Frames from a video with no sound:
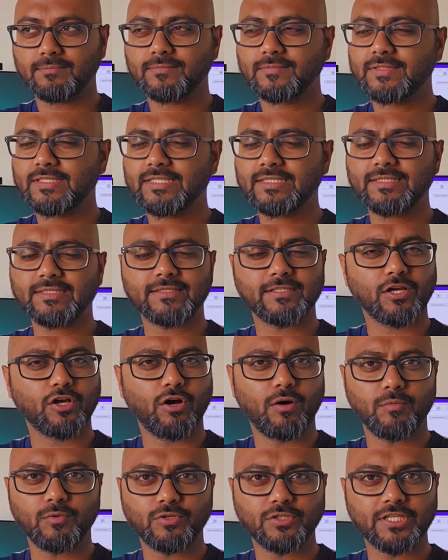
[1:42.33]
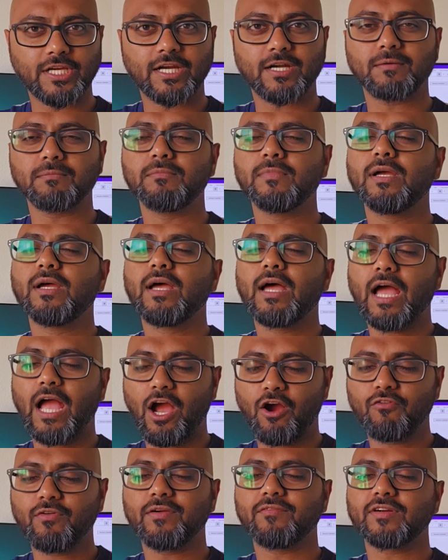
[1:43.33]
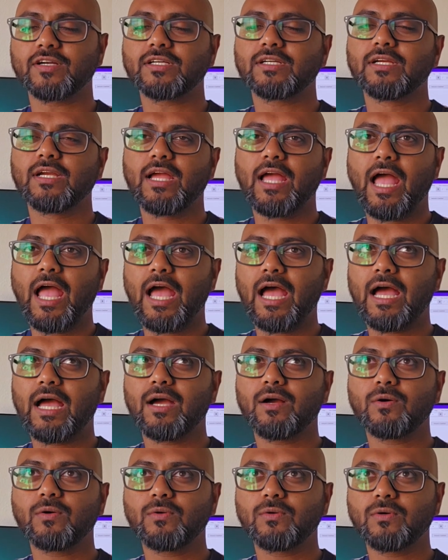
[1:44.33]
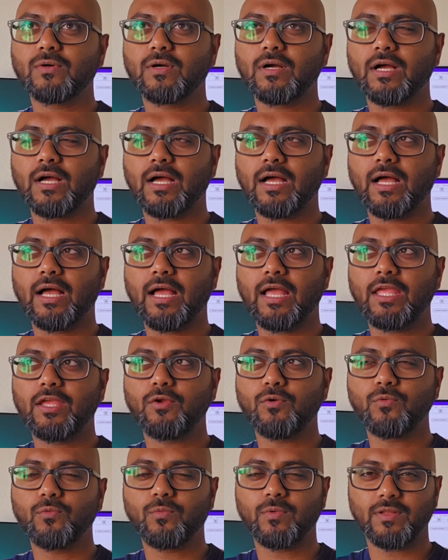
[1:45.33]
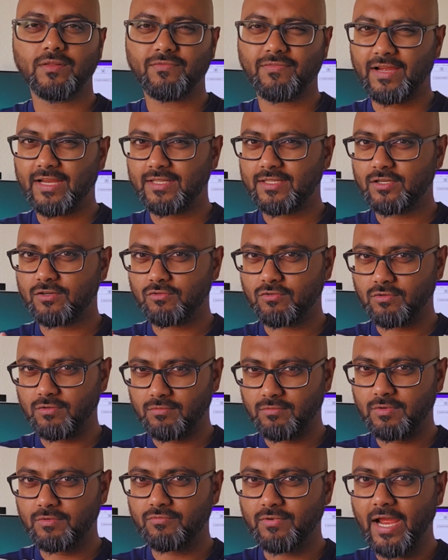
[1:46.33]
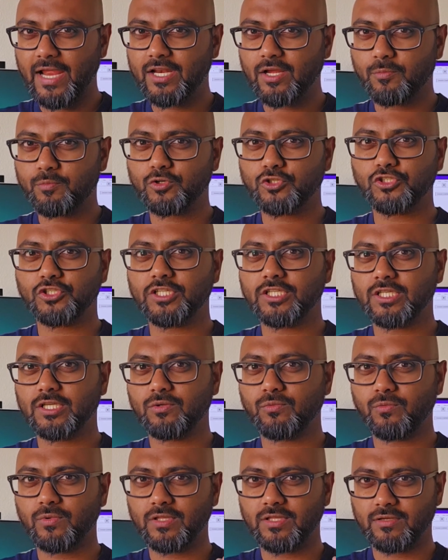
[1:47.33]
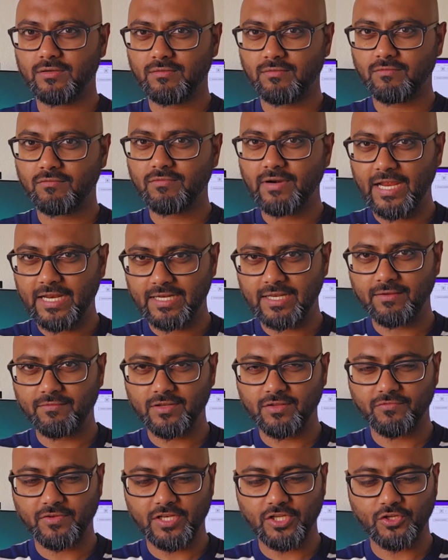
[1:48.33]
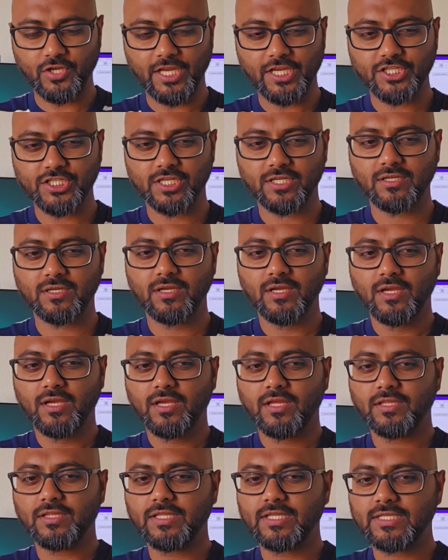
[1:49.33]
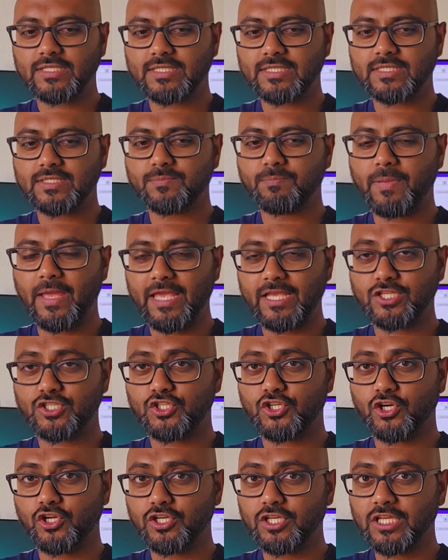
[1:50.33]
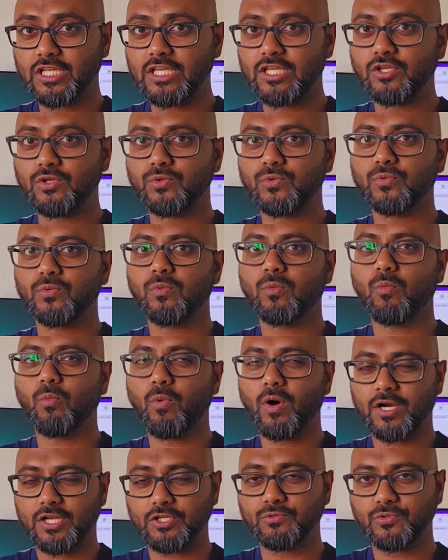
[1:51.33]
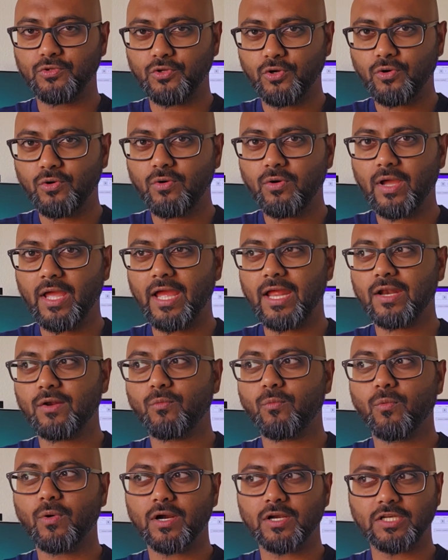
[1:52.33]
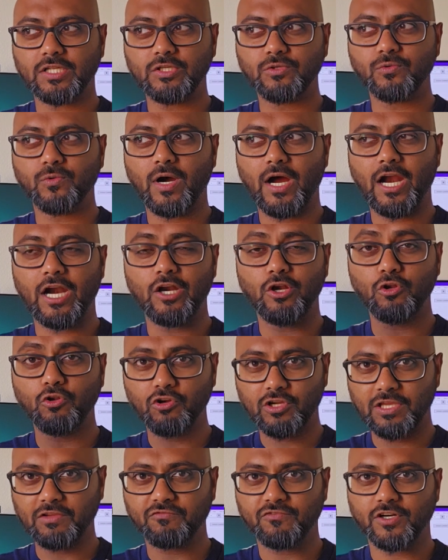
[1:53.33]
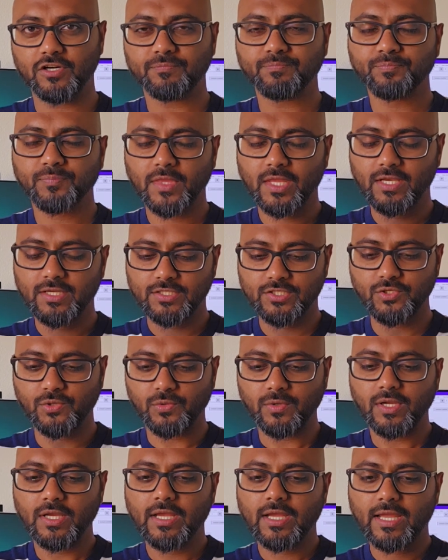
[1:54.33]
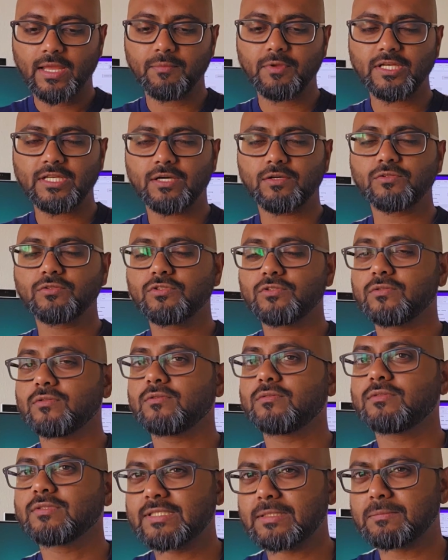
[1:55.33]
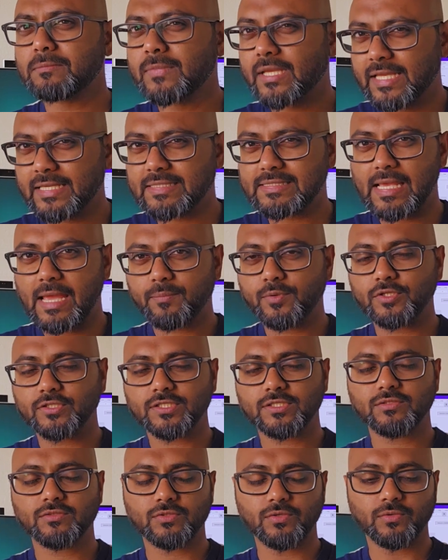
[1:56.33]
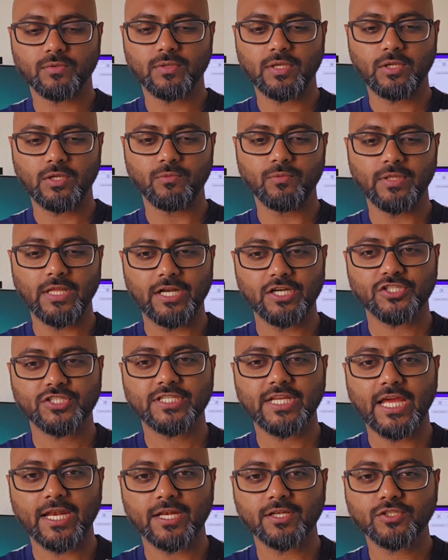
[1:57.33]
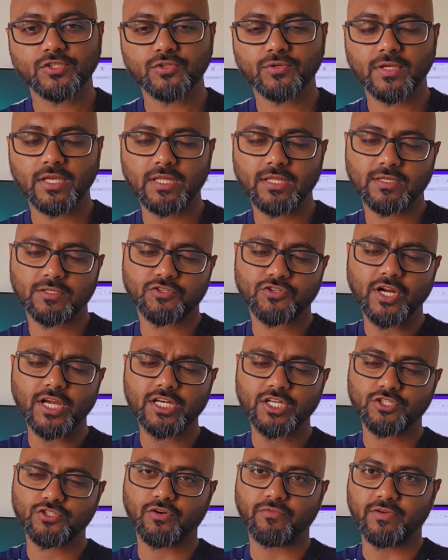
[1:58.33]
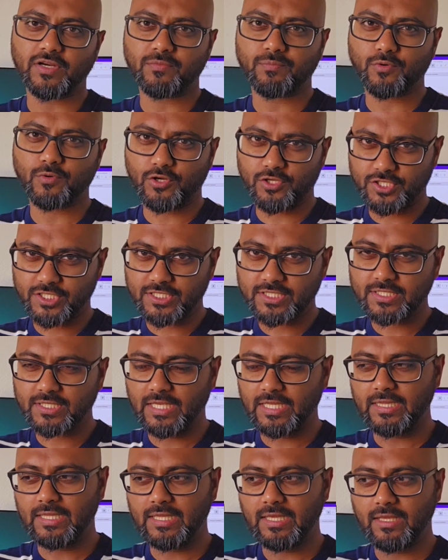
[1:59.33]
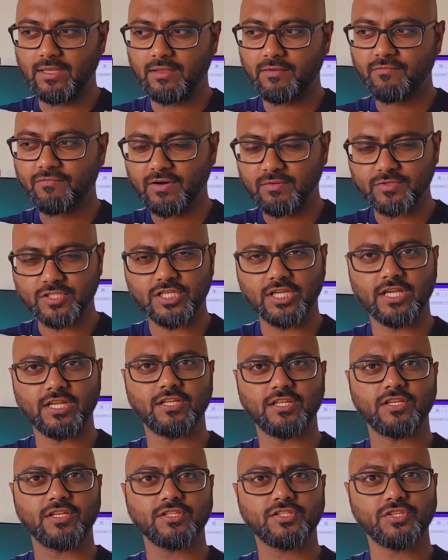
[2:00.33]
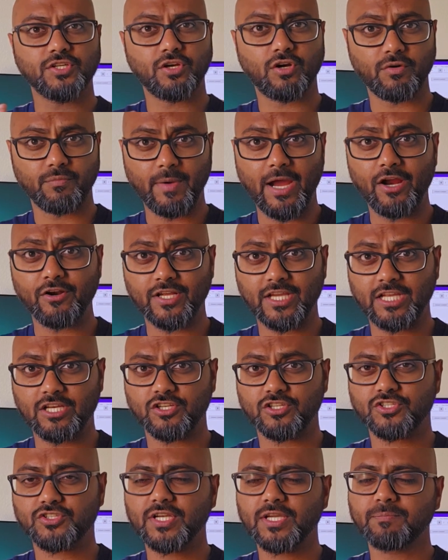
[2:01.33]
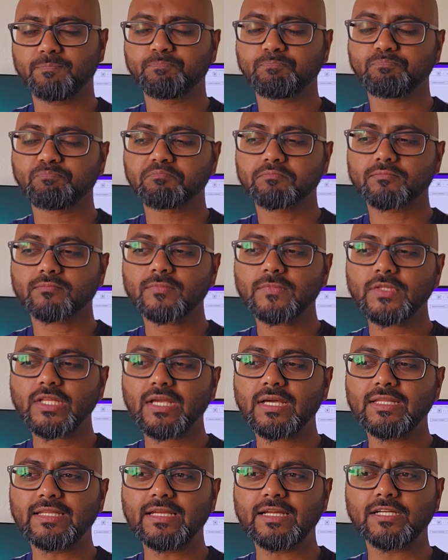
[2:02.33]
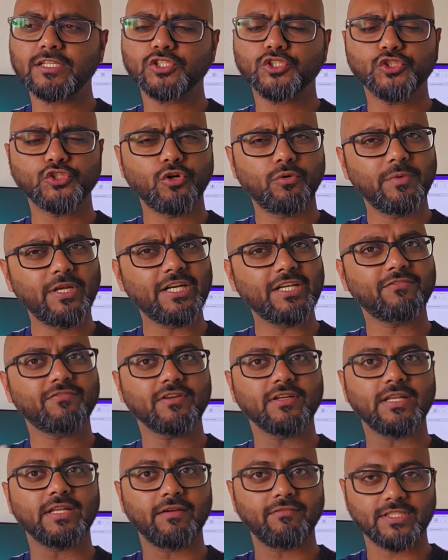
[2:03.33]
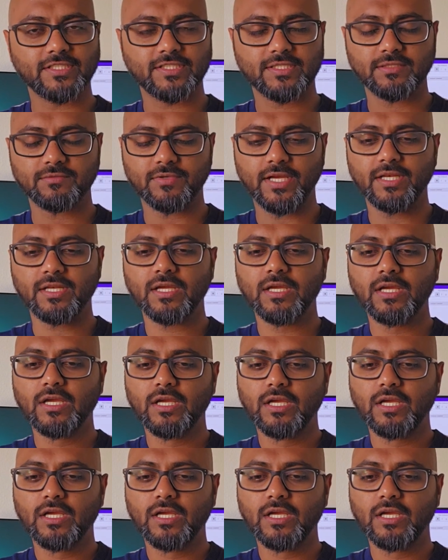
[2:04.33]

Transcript: This is a common term. However, how you will find the right opportunity with the right level of education, this is based on you, what you know and what you are looking for. So coming down to some examples so you will understand. So in a drug discovery process in the pharmaceutical industry or biotech industry, there are so many different levels, right?